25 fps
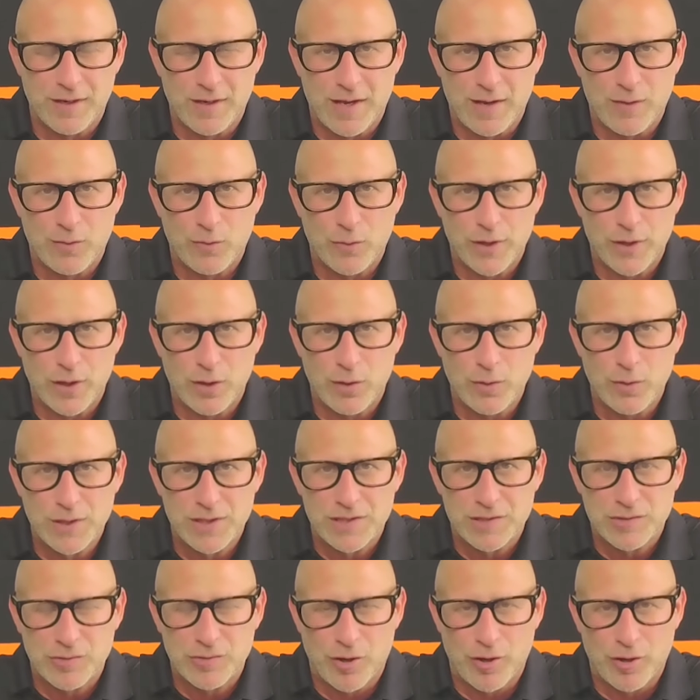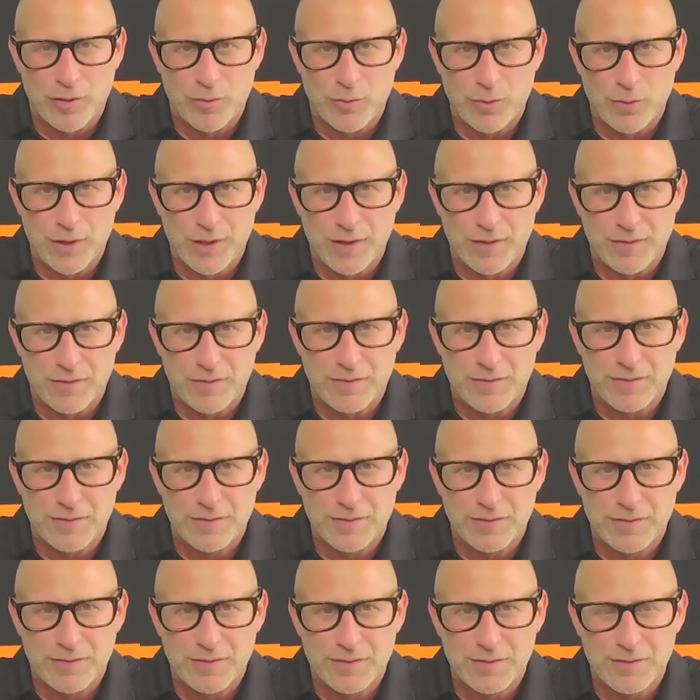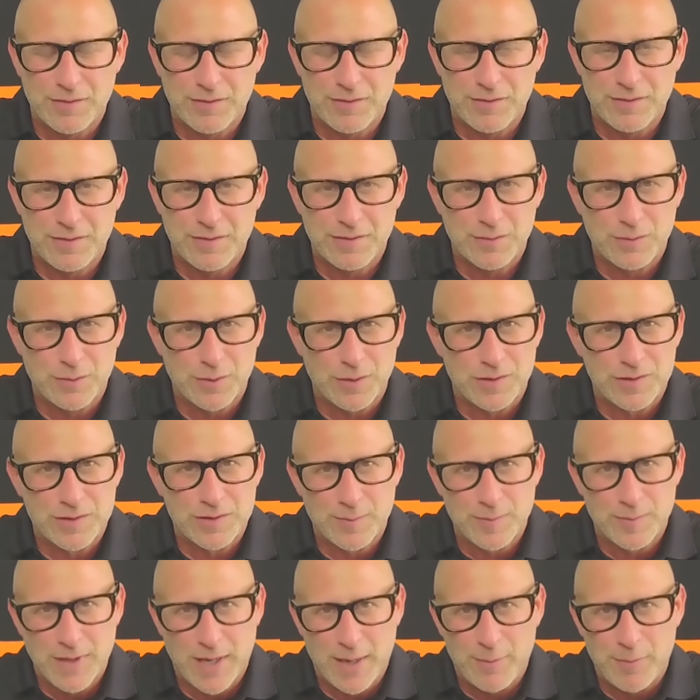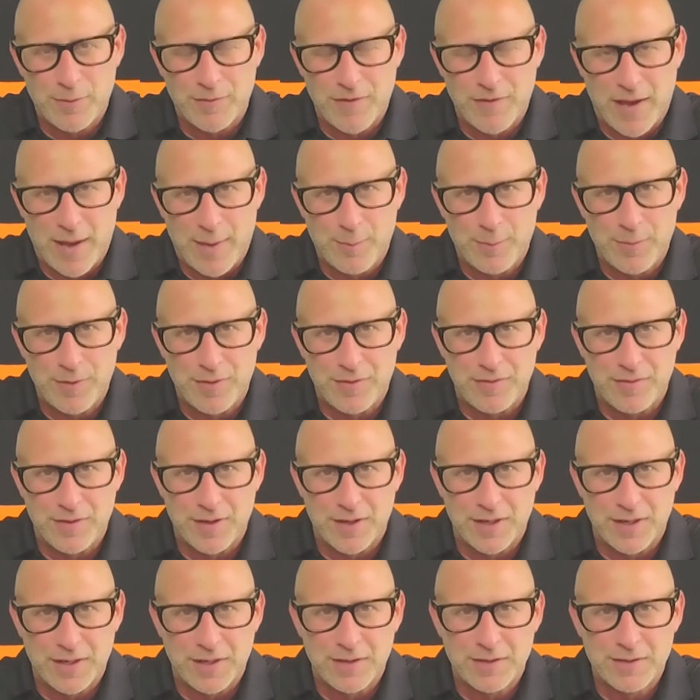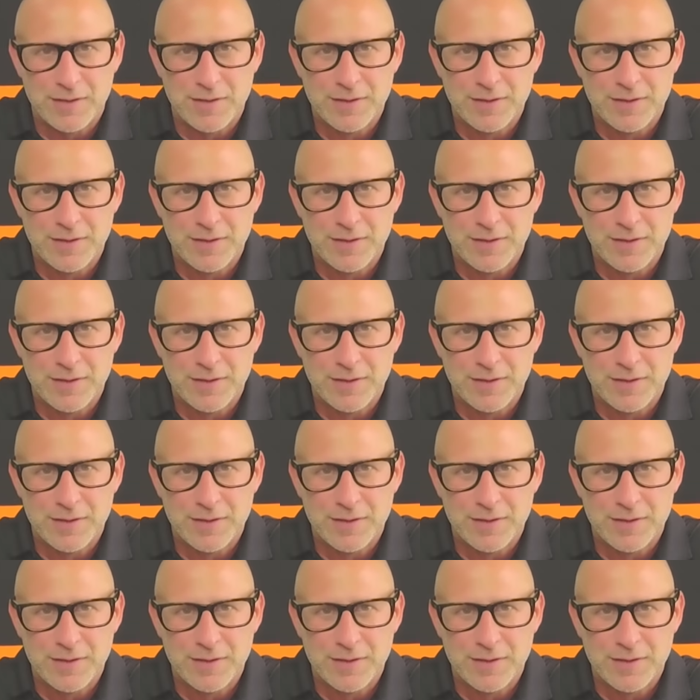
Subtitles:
and we always start with some type of empathy.